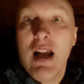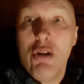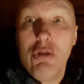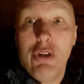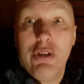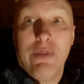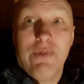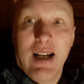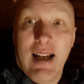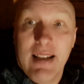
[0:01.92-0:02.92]
Hello YouTube
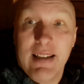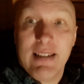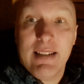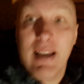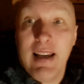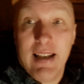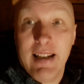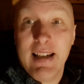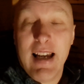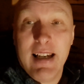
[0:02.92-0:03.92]
fans, here
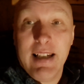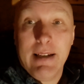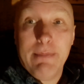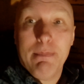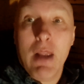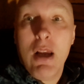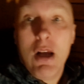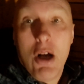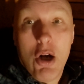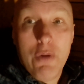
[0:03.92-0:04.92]
again.
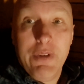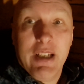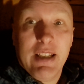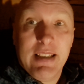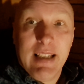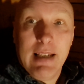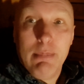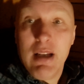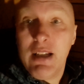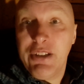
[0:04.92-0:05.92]
Hope you can see
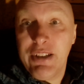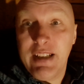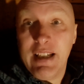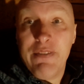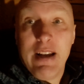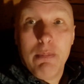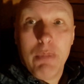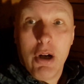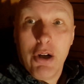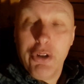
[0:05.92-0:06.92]
me. As you can see, I've now
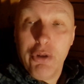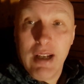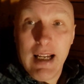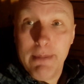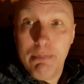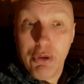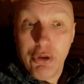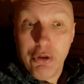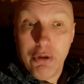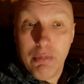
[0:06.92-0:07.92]
bought a new light
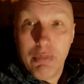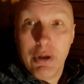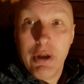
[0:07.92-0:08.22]
bulb.